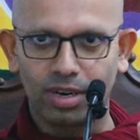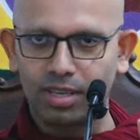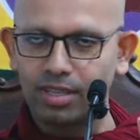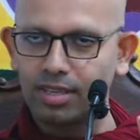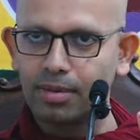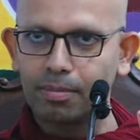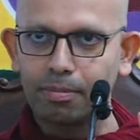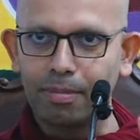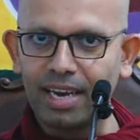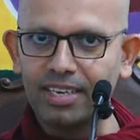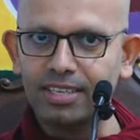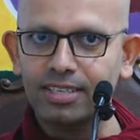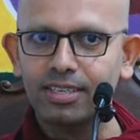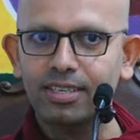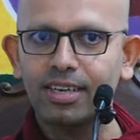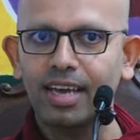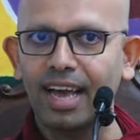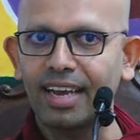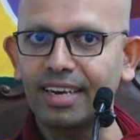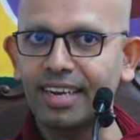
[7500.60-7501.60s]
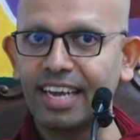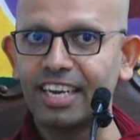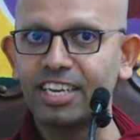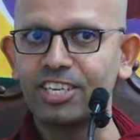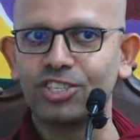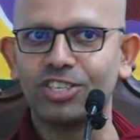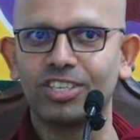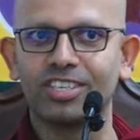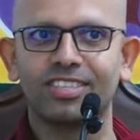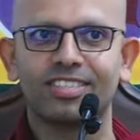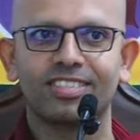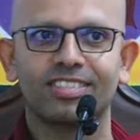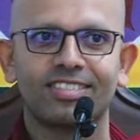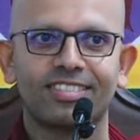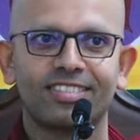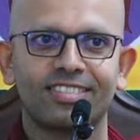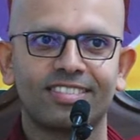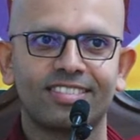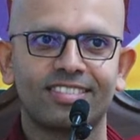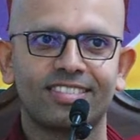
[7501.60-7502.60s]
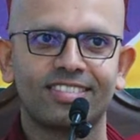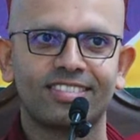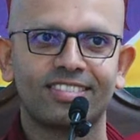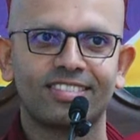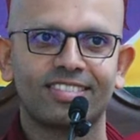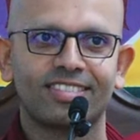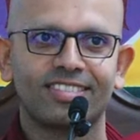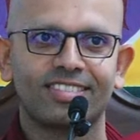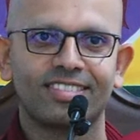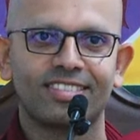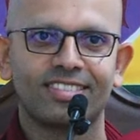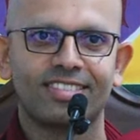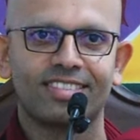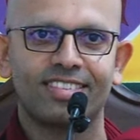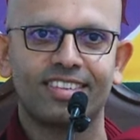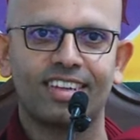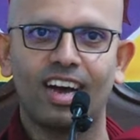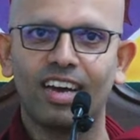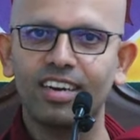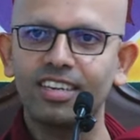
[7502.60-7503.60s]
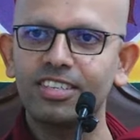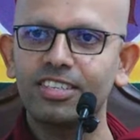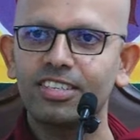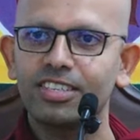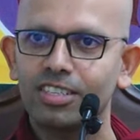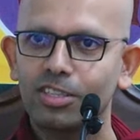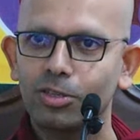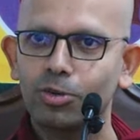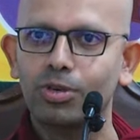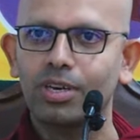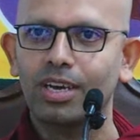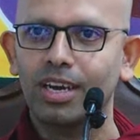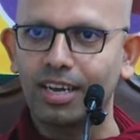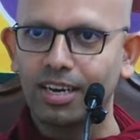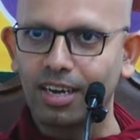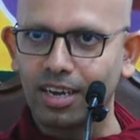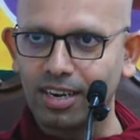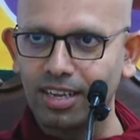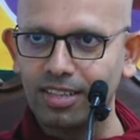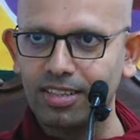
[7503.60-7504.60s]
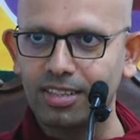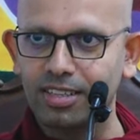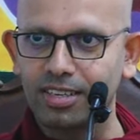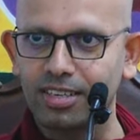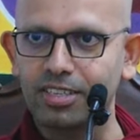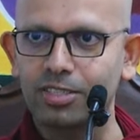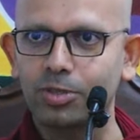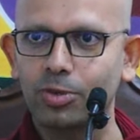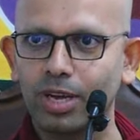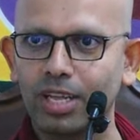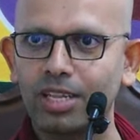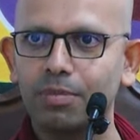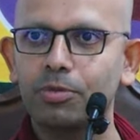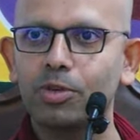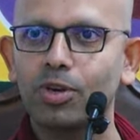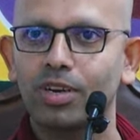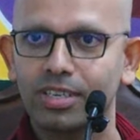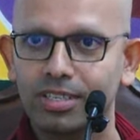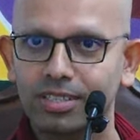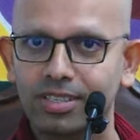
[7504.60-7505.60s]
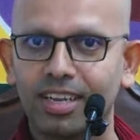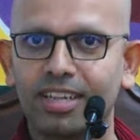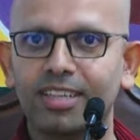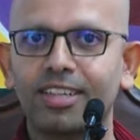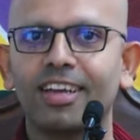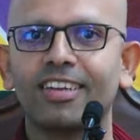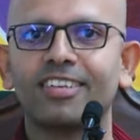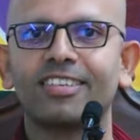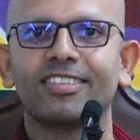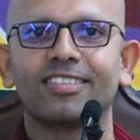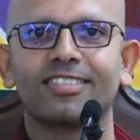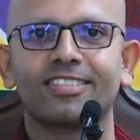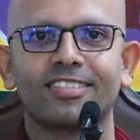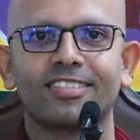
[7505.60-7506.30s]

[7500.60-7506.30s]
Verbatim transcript: rather matter and energy. Anicca, Dukkha, and Anatta is to help you understand that.